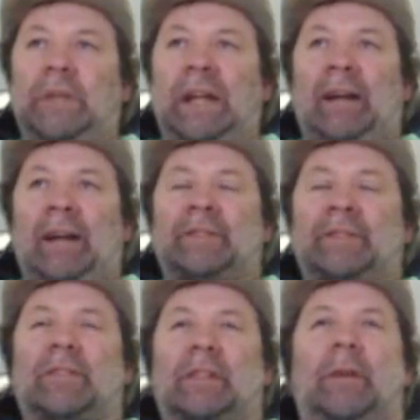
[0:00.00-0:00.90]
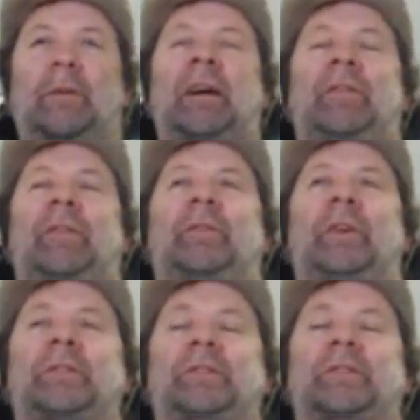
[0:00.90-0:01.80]
it's still got to have a
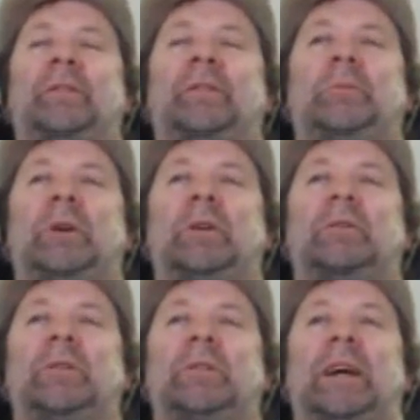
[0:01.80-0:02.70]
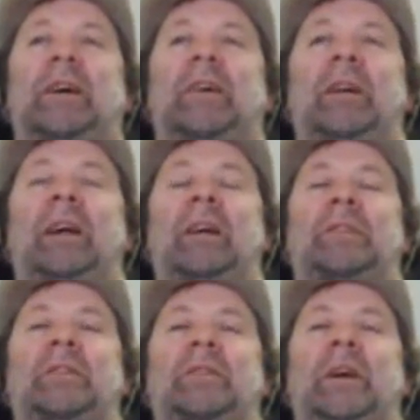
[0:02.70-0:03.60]
fix to it, but which I already
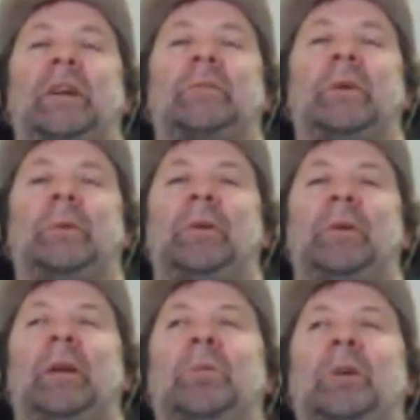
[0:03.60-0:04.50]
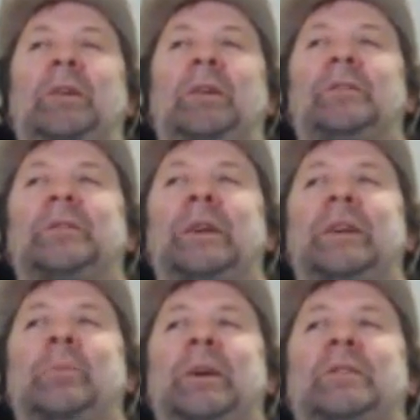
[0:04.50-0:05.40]
actually fixed. But I'm gonna let it print just so I can
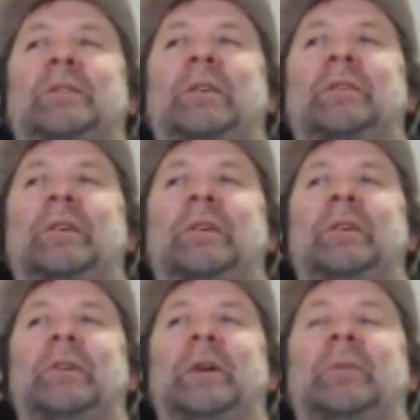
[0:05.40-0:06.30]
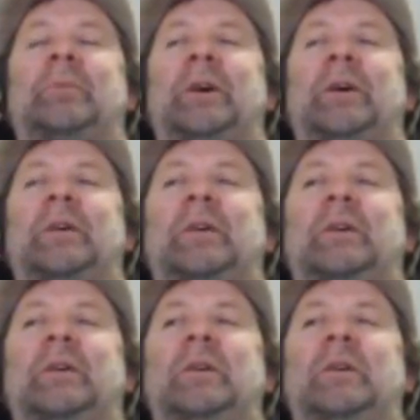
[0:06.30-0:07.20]
take a picture of it and throw it up there.
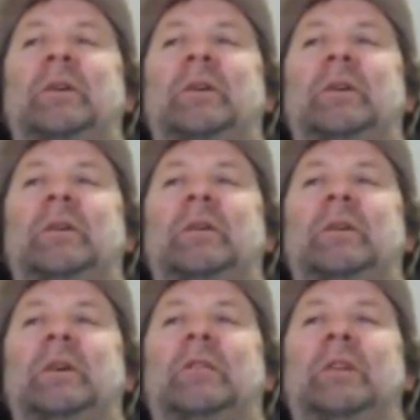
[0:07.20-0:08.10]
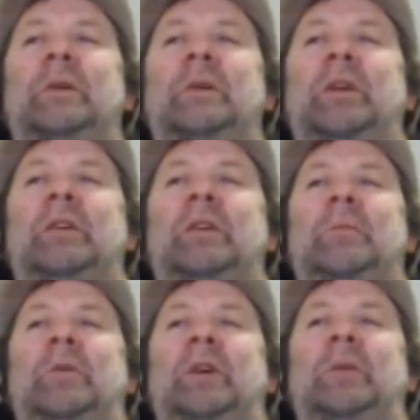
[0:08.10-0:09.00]
I'll reprint it in the
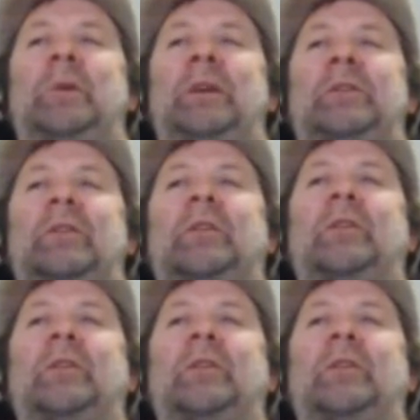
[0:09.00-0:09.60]
morning and make sure the new